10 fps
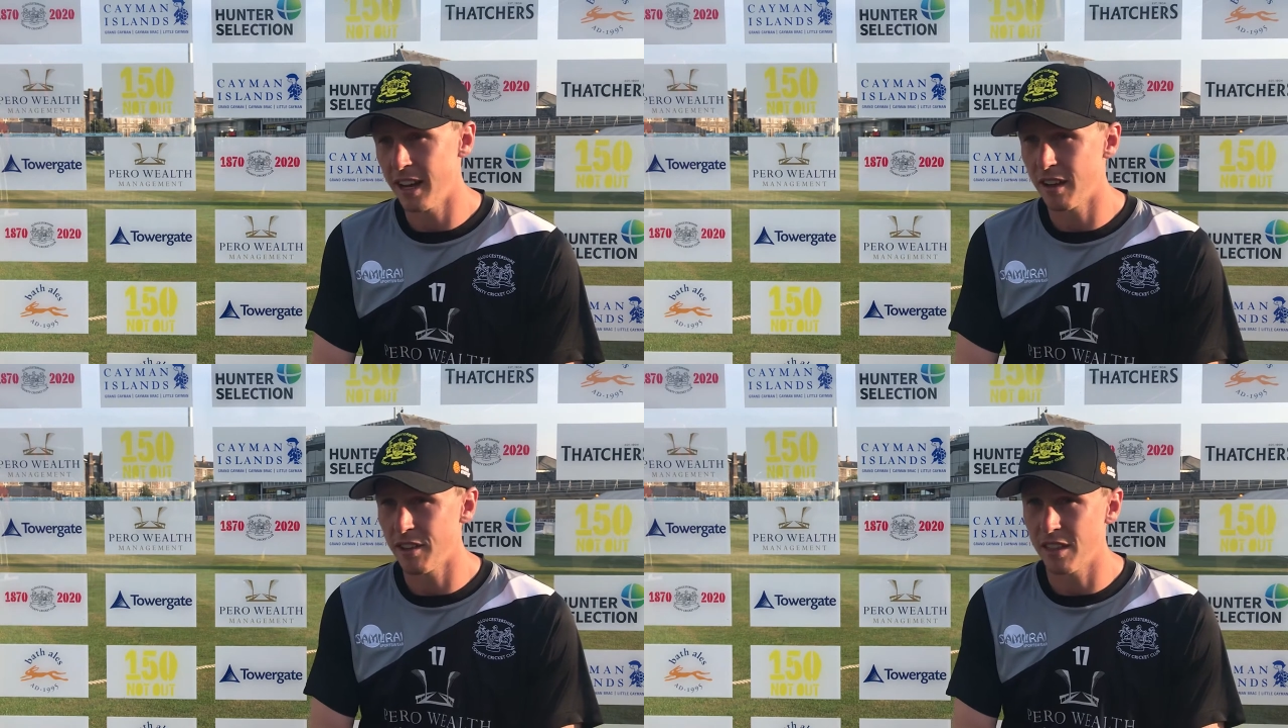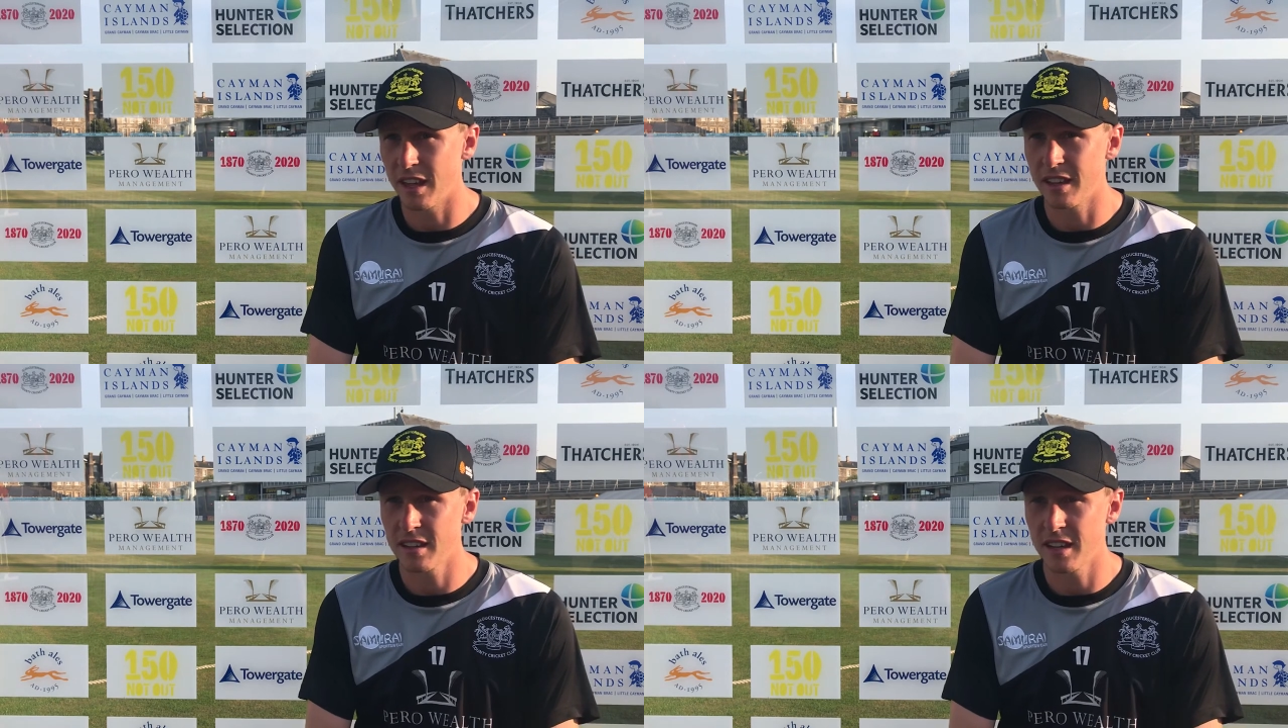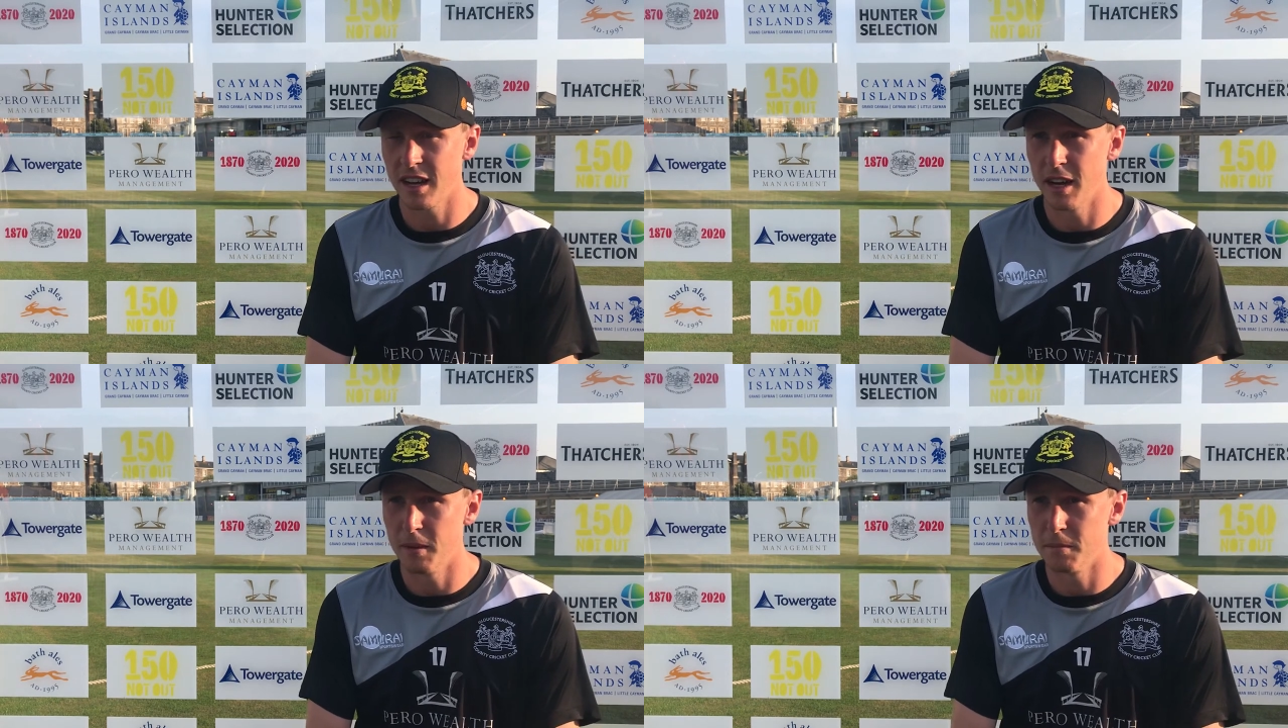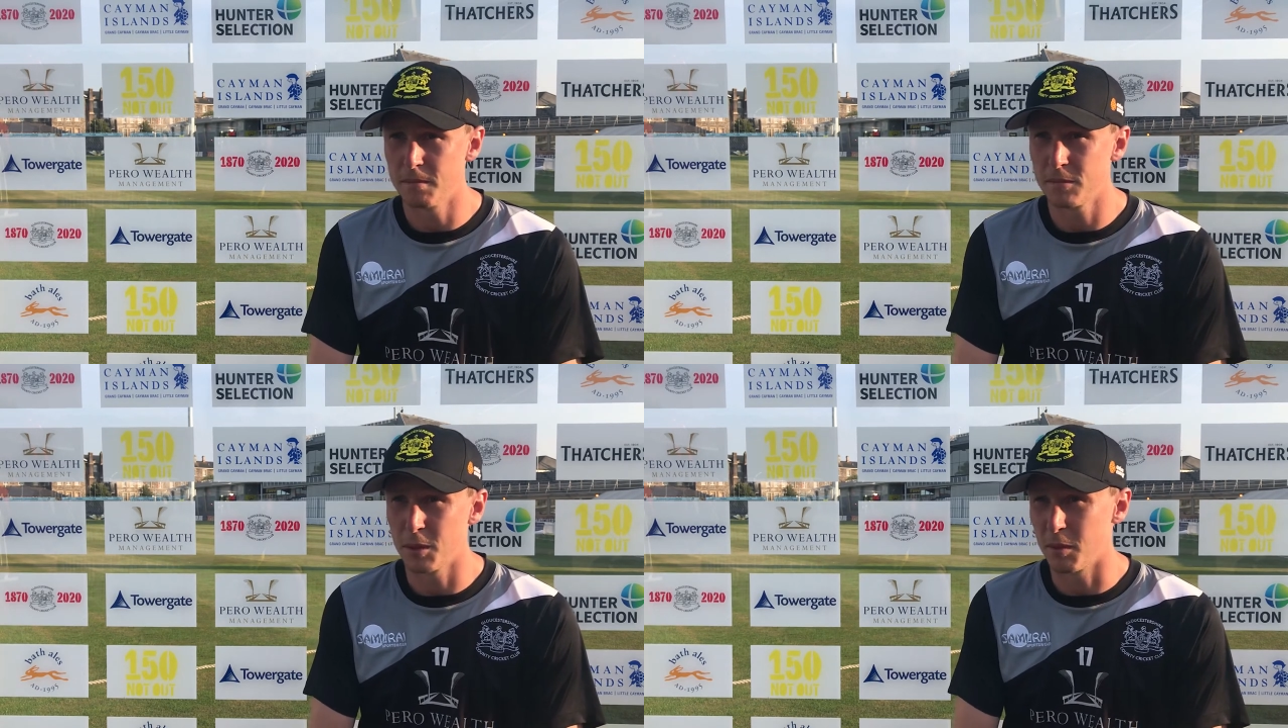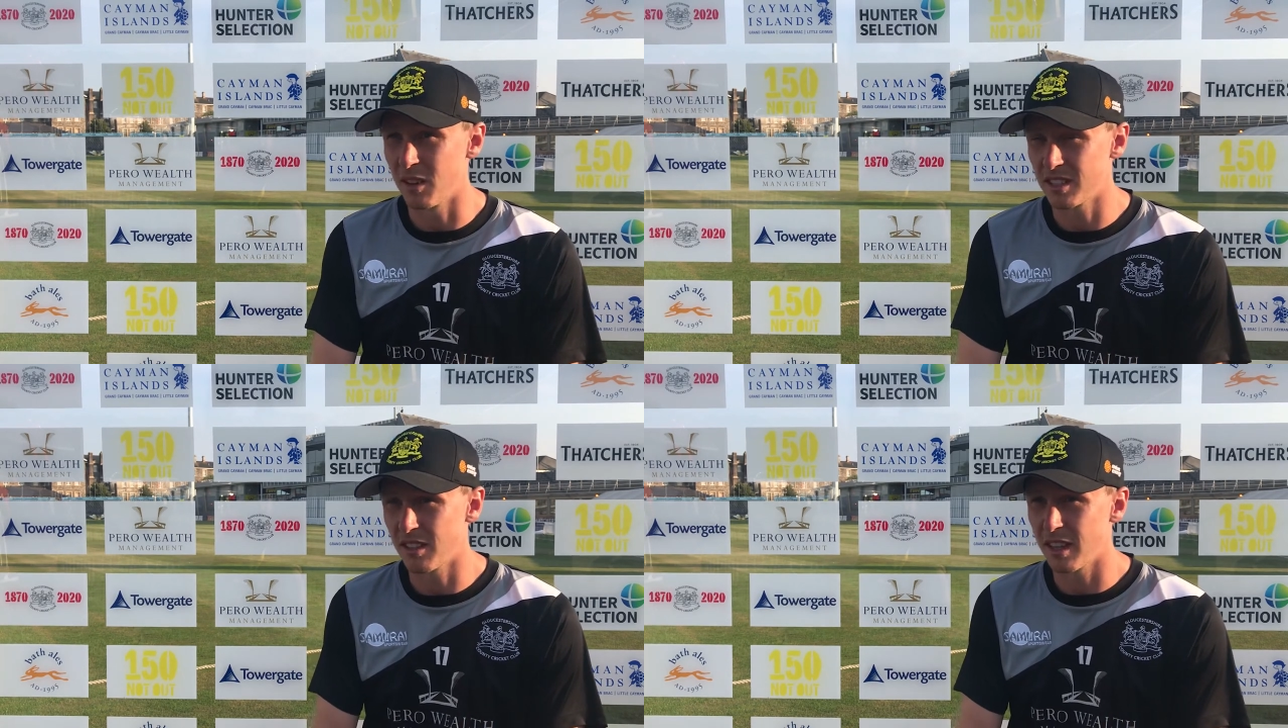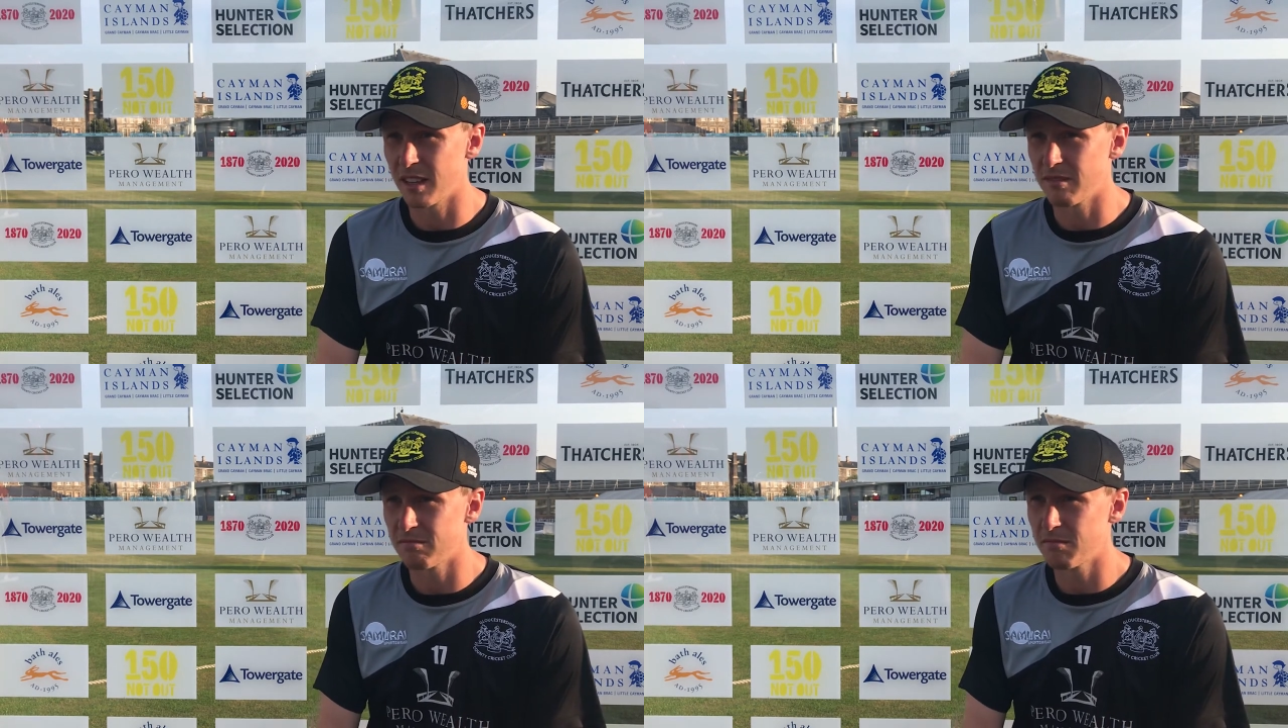And I think, to be honest, I think it